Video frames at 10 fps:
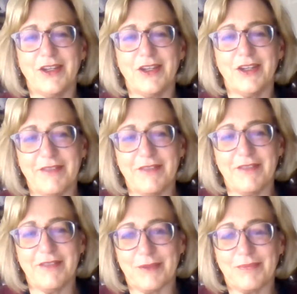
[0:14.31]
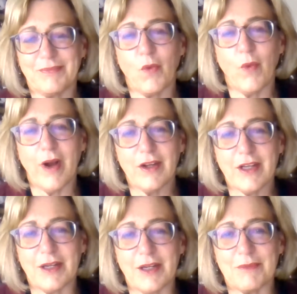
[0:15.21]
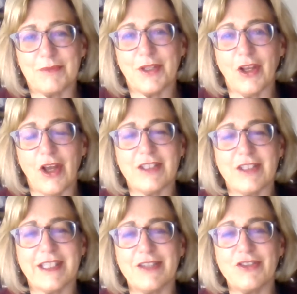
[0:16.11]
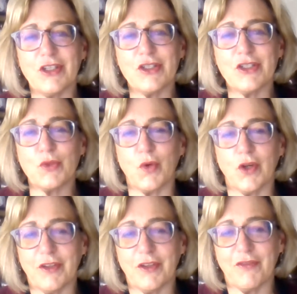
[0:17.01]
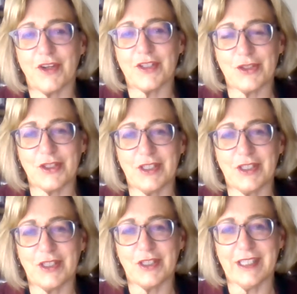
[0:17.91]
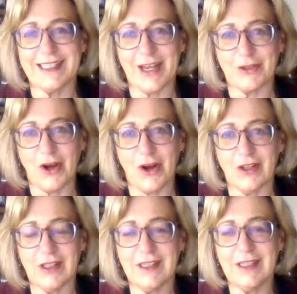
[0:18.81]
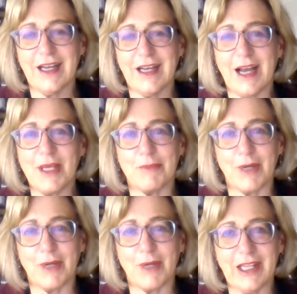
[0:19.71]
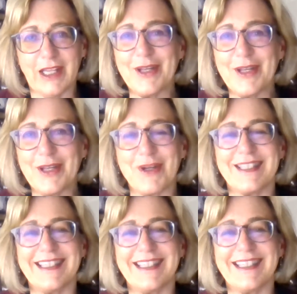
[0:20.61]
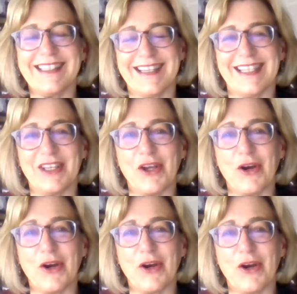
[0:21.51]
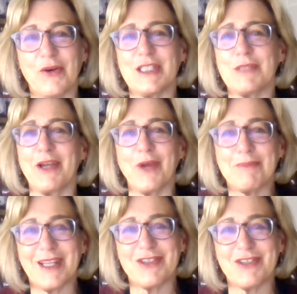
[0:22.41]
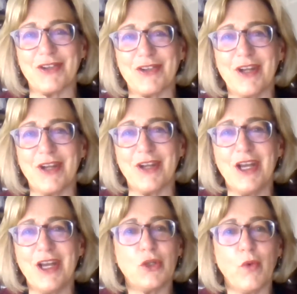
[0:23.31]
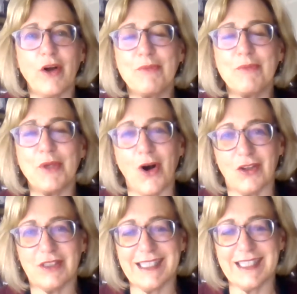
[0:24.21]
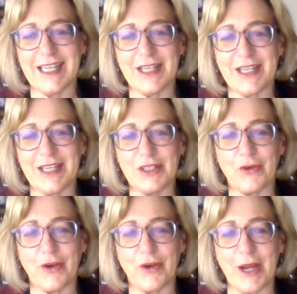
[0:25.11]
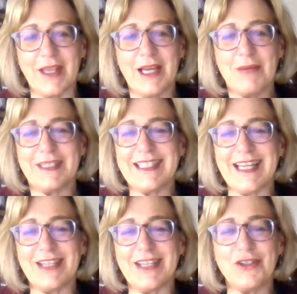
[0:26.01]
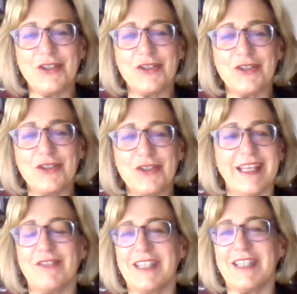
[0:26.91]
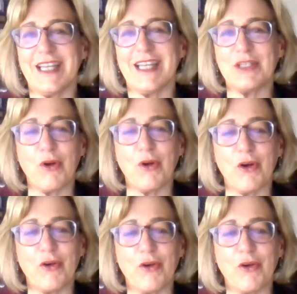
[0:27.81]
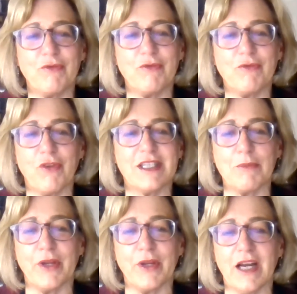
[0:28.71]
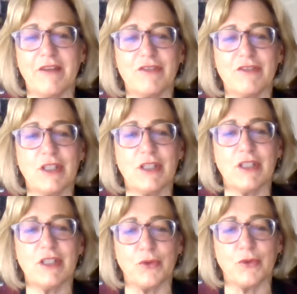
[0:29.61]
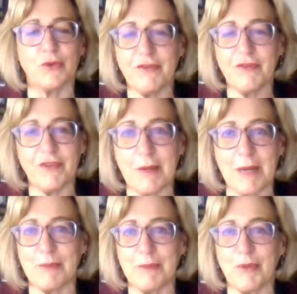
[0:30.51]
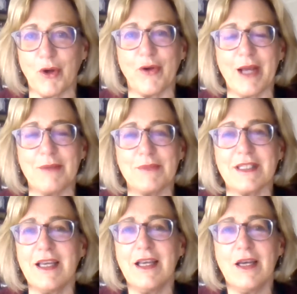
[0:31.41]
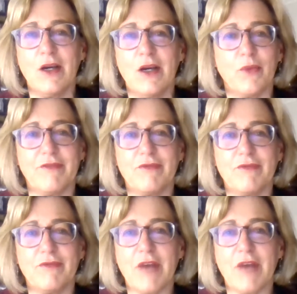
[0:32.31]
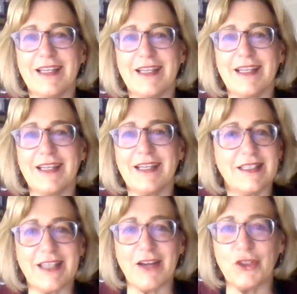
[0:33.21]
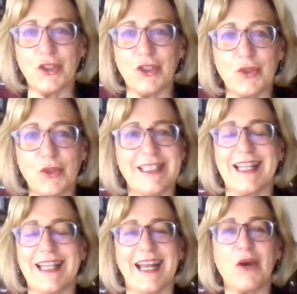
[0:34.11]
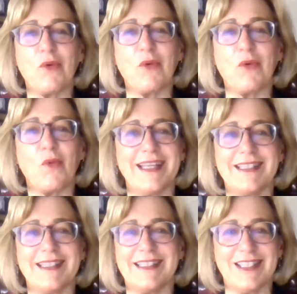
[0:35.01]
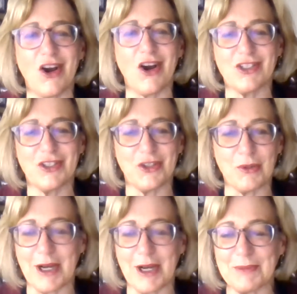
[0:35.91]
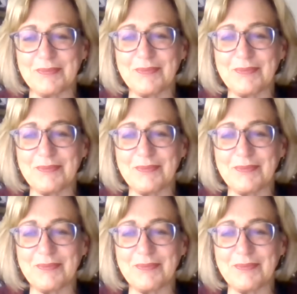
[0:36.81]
Good evening. Welcome to the Los Angeles World Affairs Council and Town Hall. I'm Kim McClary, President and CEO, and it's my great pleasure to welcome you all to today's program. Please stay tuned to the end of today's program for a summary of some terrific upcoming programs. We've added several new ones that I can't wait to talk to you about.